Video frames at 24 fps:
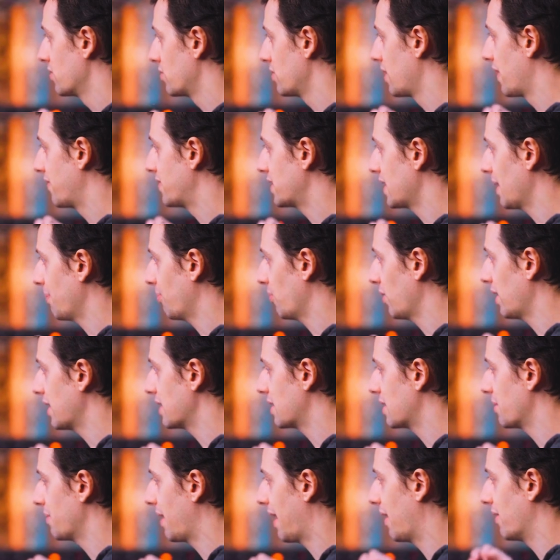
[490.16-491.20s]
So they've
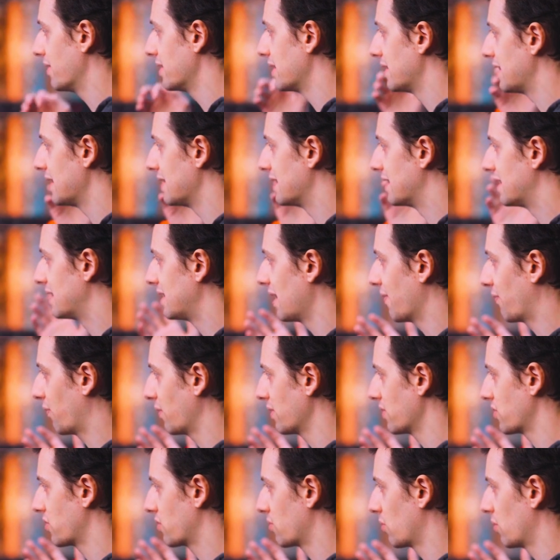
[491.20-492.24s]
separated them out into these
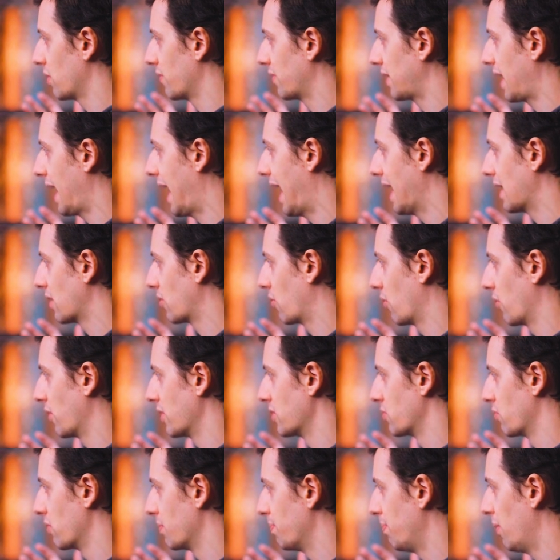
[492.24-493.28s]
different sort of
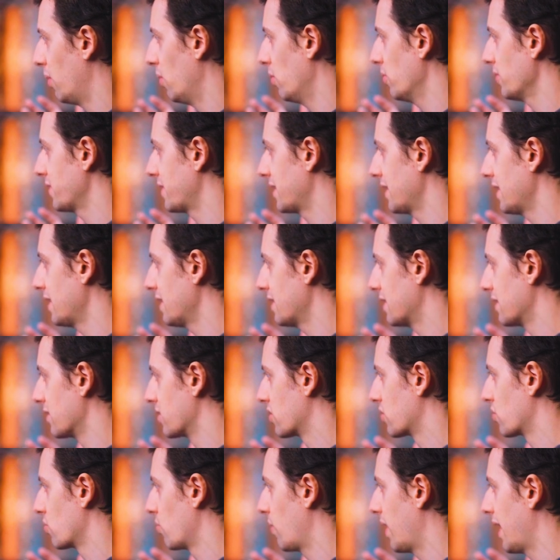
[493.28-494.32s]
categories with pulses and
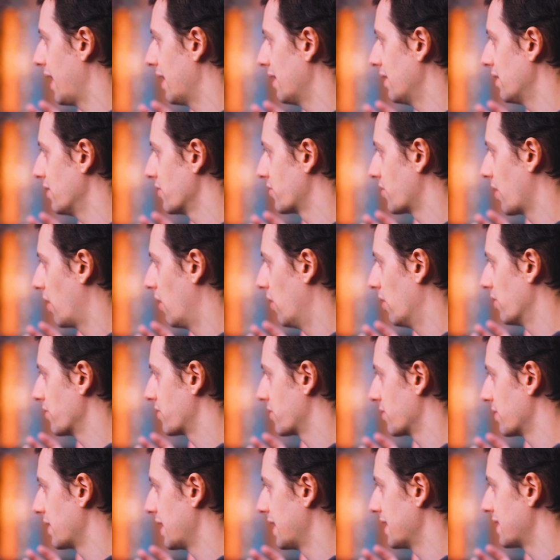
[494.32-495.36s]
swells,
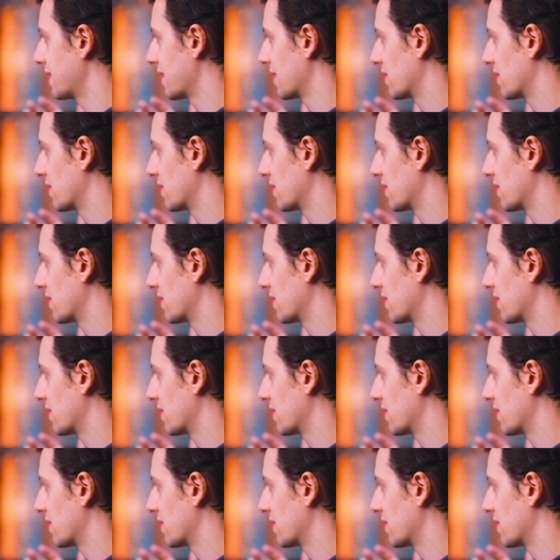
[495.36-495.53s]
alternates,